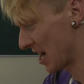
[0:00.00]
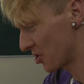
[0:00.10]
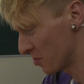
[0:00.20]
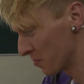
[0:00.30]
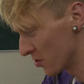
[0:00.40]

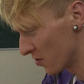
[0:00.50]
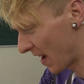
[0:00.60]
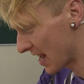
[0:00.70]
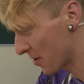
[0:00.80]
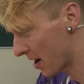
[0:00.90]
As you move
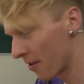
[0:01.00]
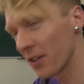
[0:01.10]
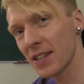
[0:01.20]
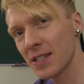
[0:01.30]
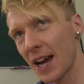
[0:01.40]
anywhere
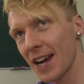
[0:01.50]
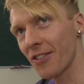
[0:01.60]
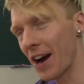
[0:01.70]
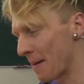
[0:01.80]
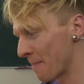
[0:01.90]
on this
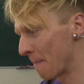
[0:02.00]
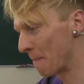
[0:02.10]
diagram,